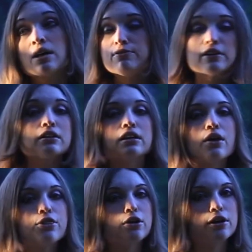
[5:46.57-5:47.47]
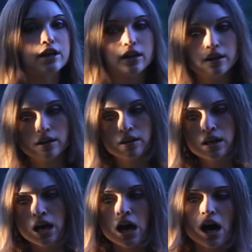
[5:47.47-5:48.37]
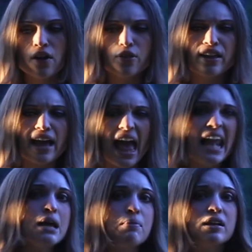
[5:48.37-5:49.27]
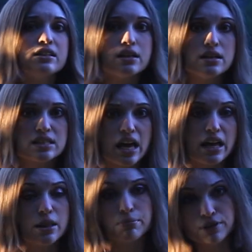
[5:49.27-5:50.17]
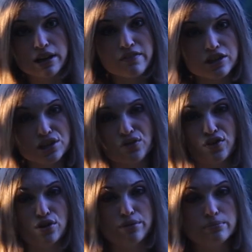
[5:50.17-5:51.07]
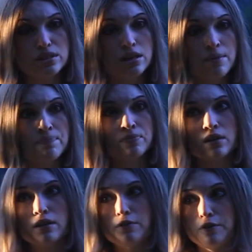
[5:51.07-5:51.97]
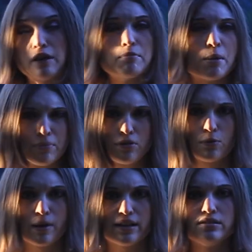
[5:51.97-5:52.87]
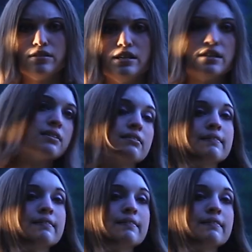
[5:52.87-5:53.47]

Very cathartic. I don't think anybody does that in the previous films, if I remember correctly.